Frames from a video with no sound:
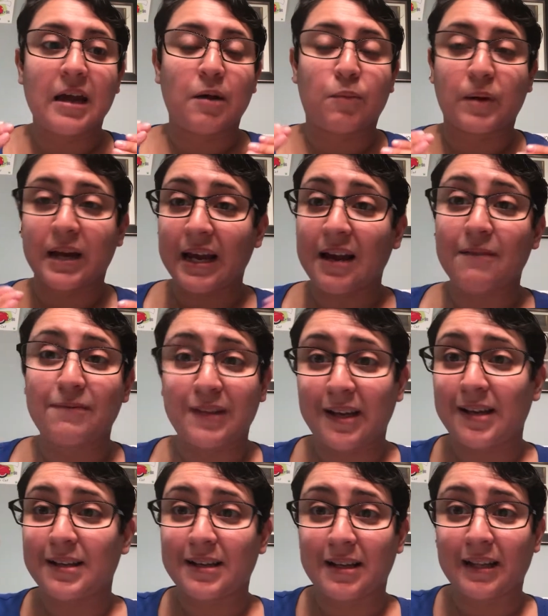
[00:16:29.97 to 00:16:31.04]
And when I have
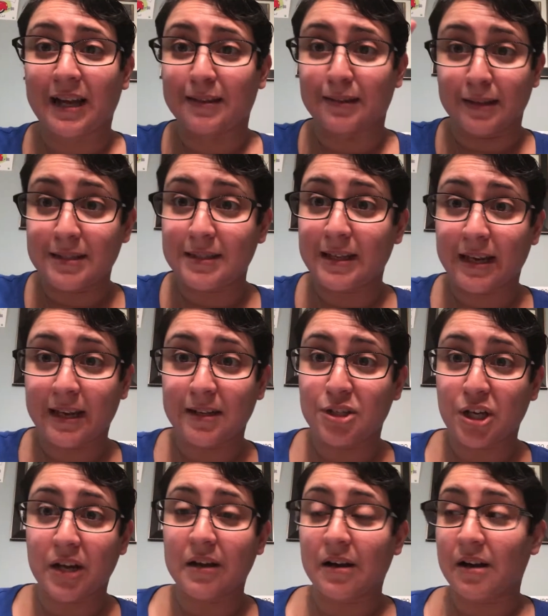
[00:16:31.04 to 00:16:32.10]
like a list I can
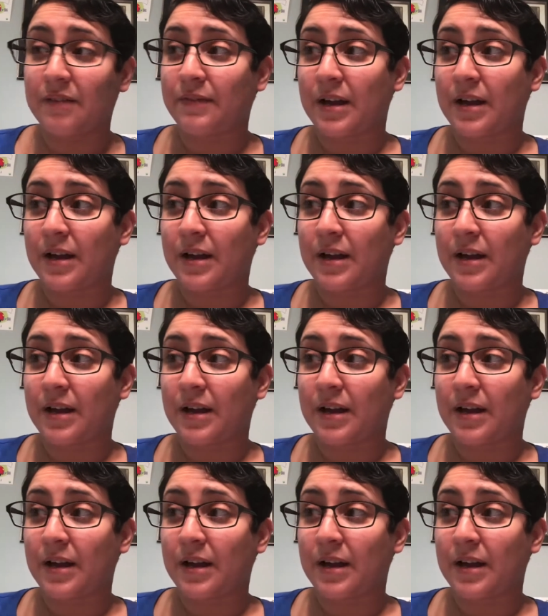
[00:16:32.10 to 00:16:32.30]
check off,